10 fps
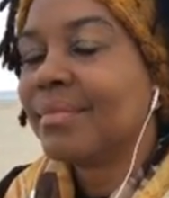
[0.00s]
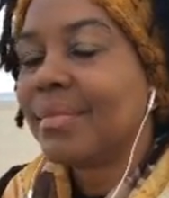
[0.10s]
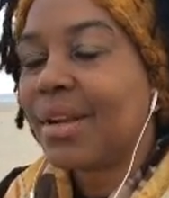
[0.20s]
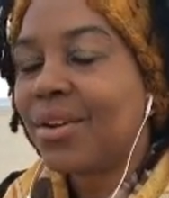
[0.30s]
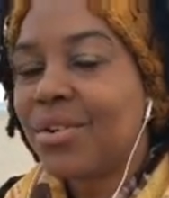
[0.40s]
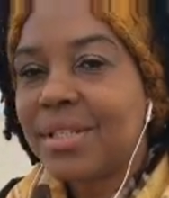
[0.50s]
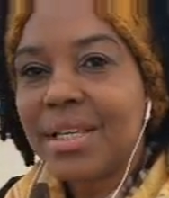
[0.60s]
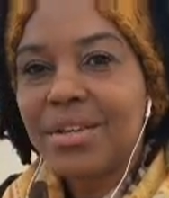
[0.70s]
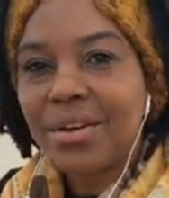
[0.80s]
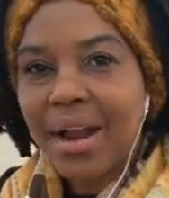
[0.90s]

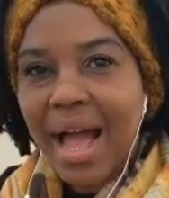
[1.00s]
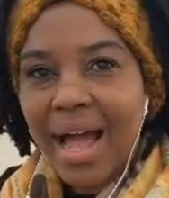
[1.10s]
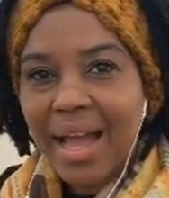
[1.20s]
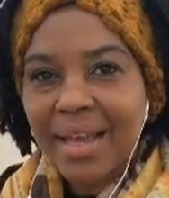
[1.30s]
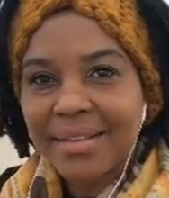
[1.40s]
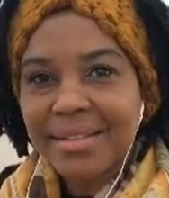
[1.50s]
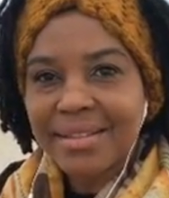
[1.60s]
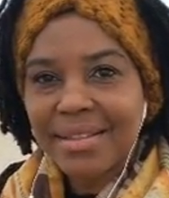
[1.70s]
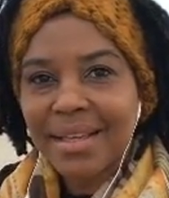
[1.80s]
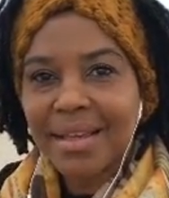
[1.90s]
Closing your
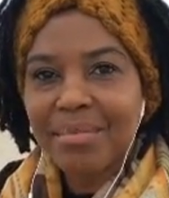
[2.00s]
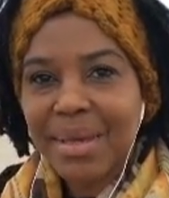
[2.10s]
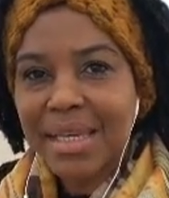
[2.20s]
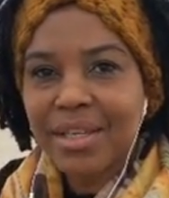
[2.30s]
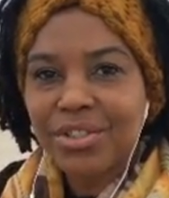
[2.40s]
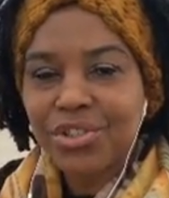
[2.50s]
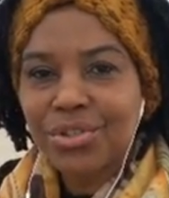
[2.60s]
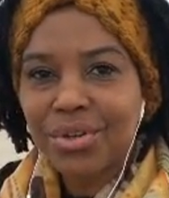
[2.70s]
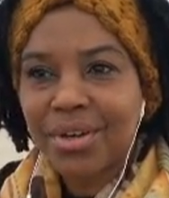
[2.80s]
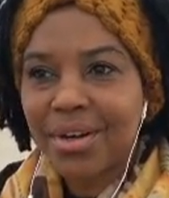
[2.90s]
eyes, making
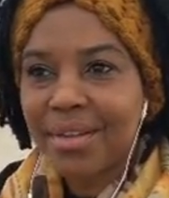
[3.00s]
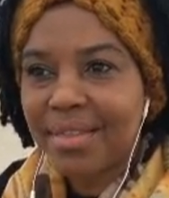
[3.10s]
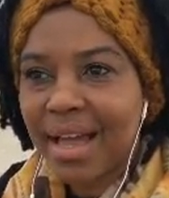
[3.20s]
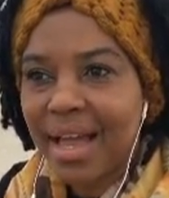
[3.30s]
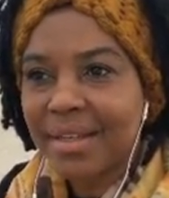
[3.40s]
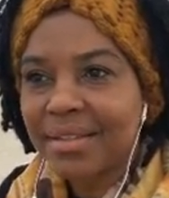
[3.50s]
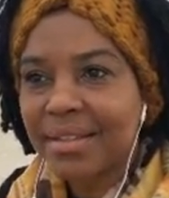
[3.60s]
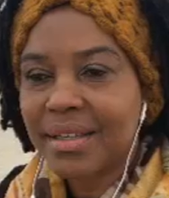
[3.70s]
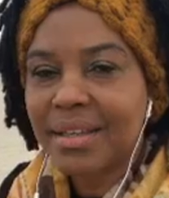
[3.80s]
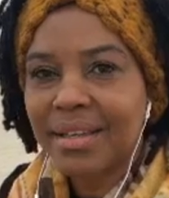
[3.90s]
sure that
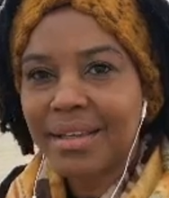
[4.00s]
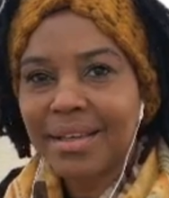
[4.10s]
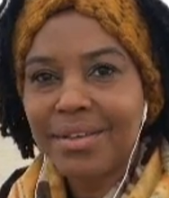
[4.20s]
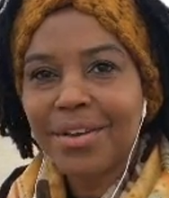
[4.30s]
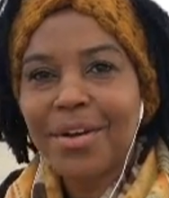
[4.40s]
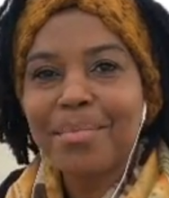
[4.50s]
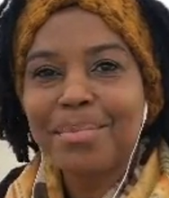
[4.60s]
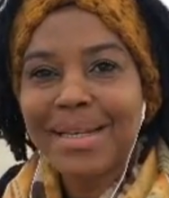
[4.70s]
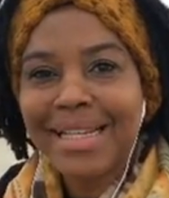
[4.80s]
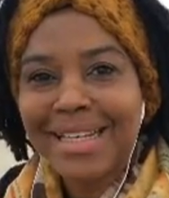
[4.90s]
you're
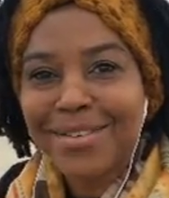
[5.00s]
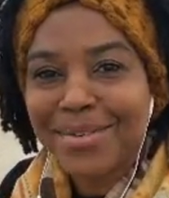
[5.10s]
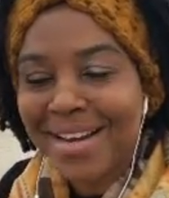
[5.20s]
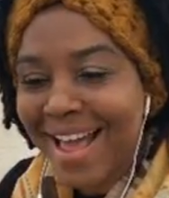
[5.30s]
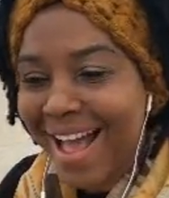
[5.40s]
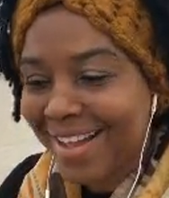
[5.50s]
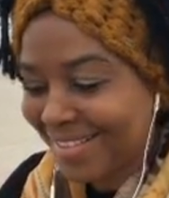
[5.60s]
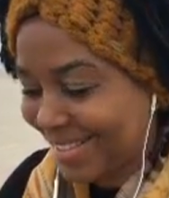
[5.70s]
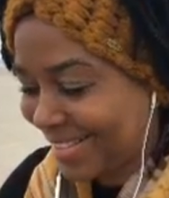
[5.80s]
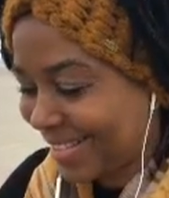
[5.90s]
completely
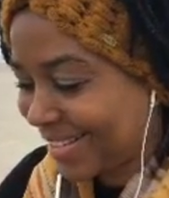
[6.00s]
relaxed.